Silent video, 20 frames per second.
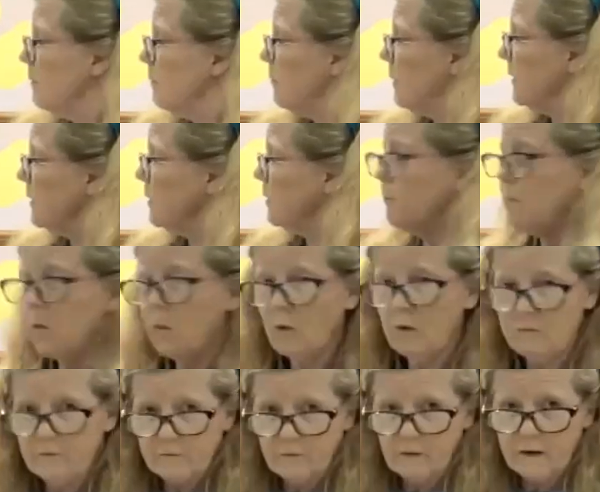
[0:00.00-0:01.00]
but the more
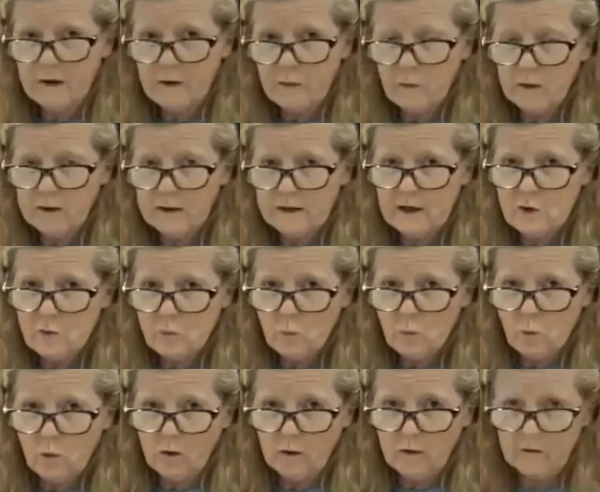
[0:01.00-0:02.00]
frequently you
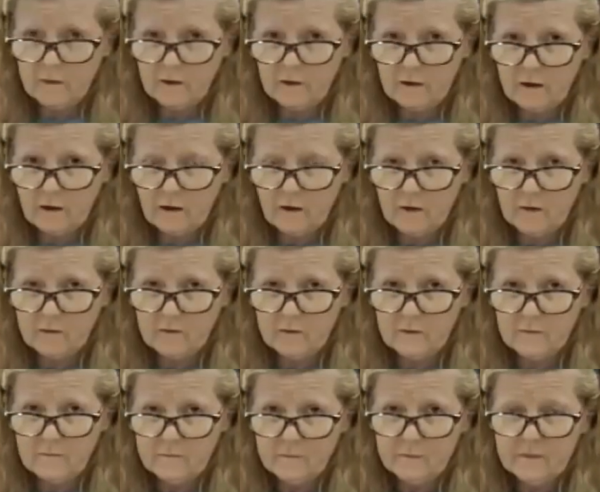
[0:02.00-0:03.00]
work the coat,
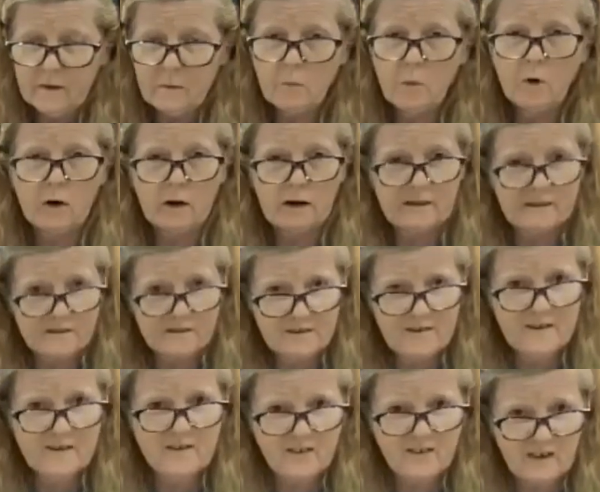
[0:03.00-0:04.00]
the more
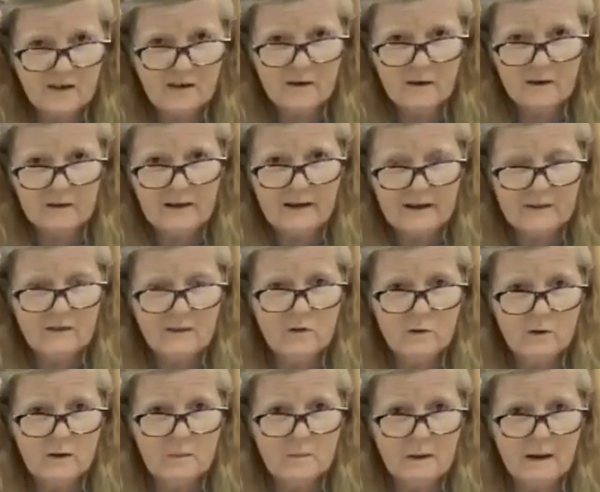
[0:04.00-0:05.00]
consistent a length you
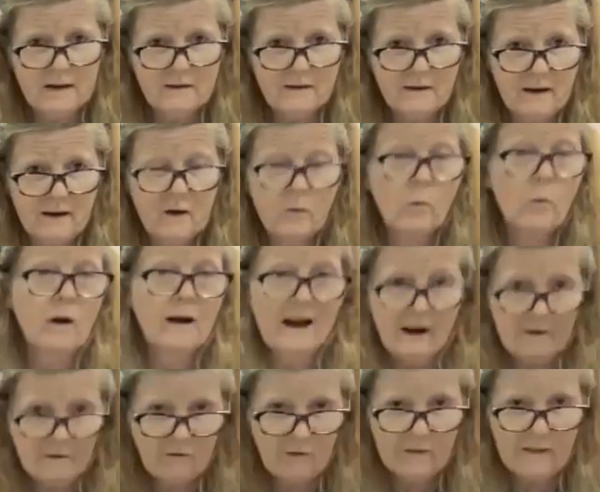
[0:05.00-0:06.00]
can maintain,
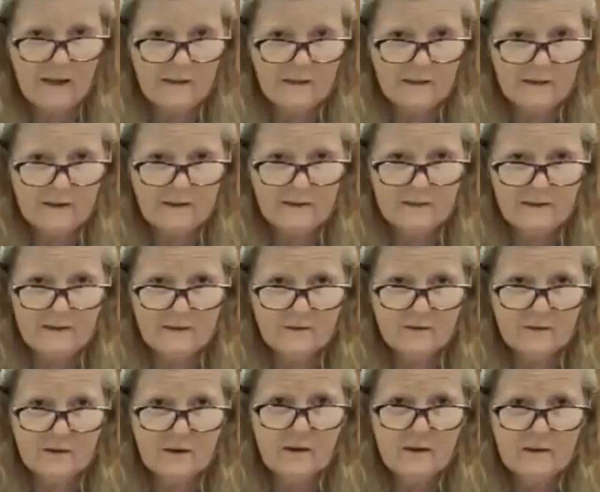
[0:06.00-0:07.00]
whatever that length
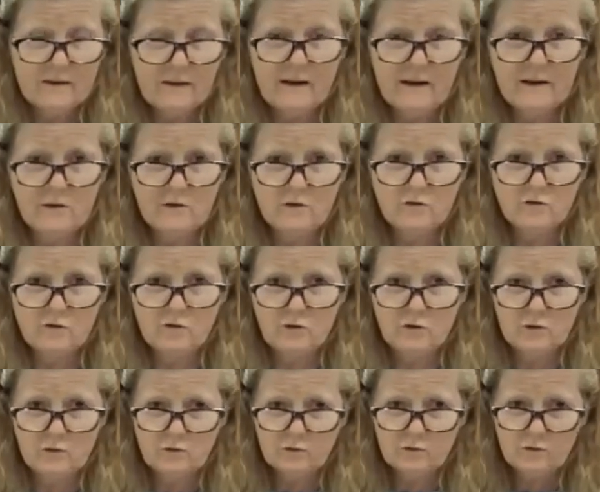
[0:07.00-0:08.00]
is that you
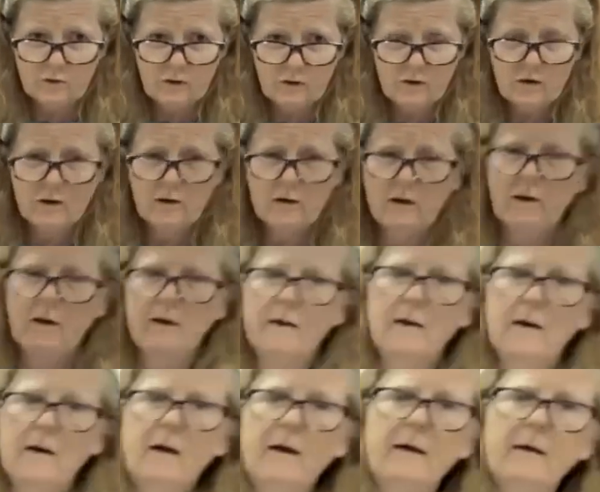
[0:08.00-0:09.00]
choose.
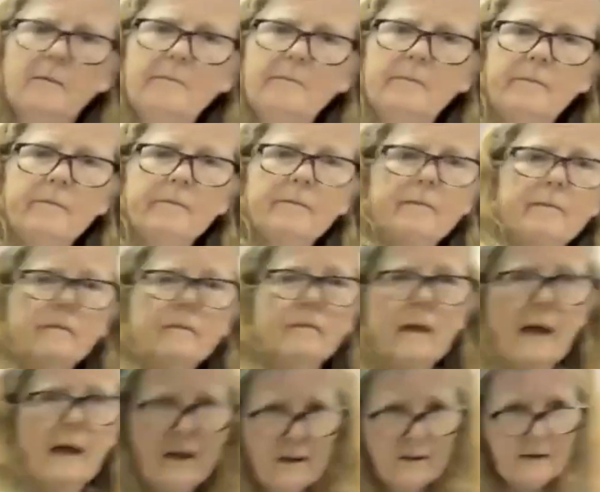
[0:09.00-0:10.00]

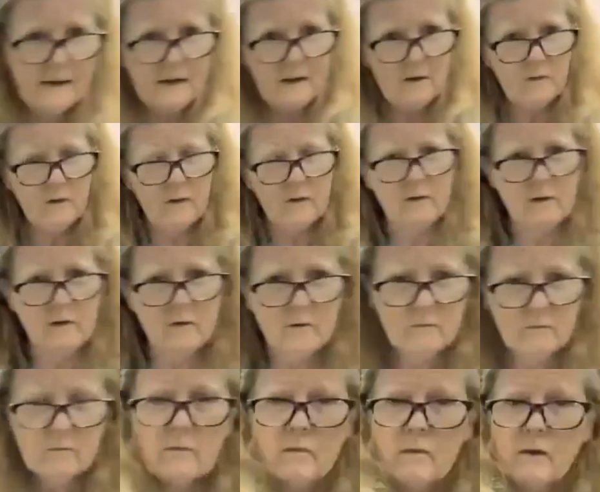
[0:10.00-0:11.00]
Andy, you
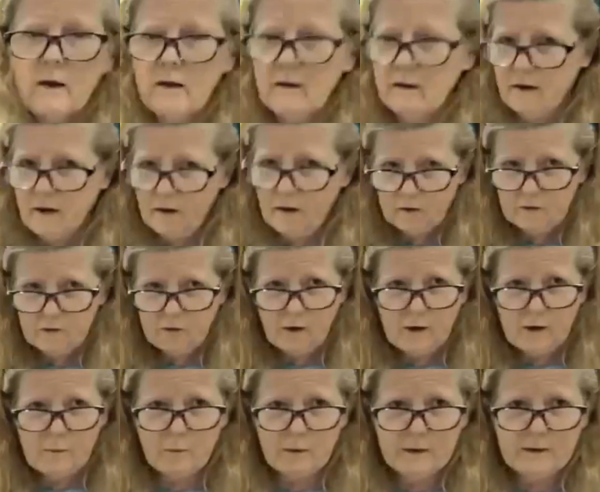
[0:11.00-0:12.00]
are
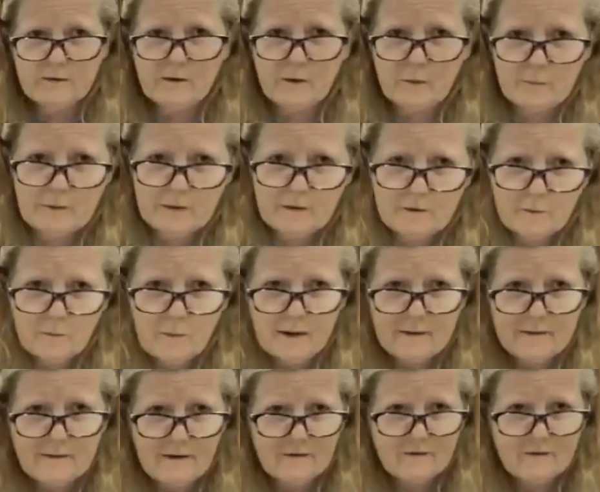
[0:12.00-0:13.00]
trying to bring something to my
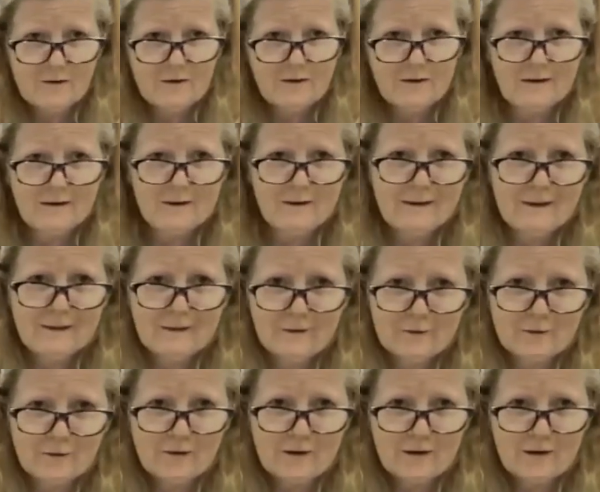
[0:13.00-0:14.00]
attention, it
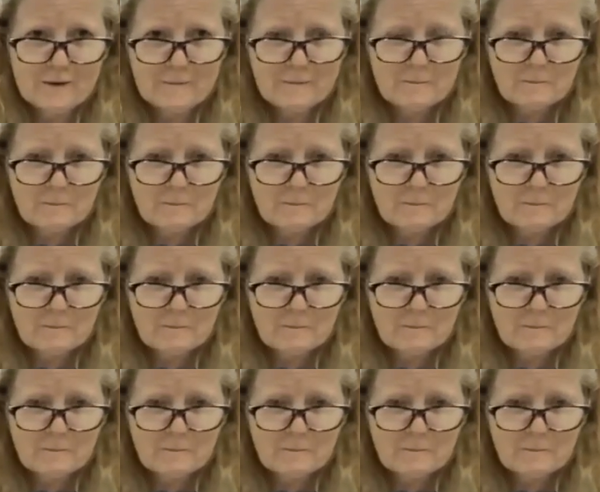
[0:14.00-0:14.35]
looks like.